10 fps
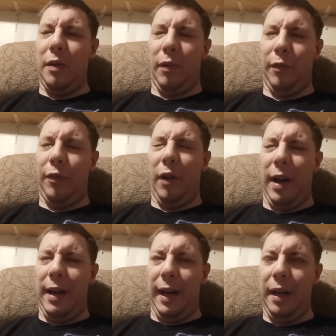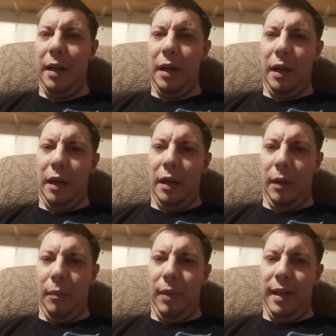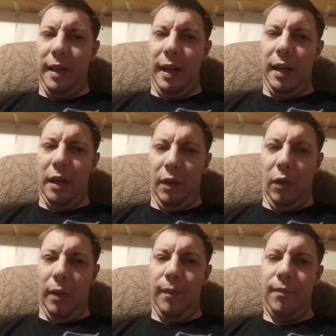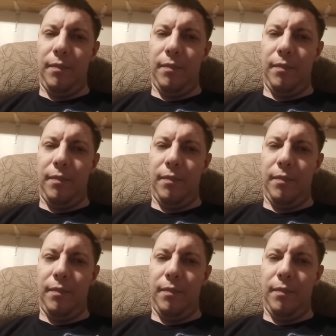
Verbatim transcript: on Friday because I'm busy because I've got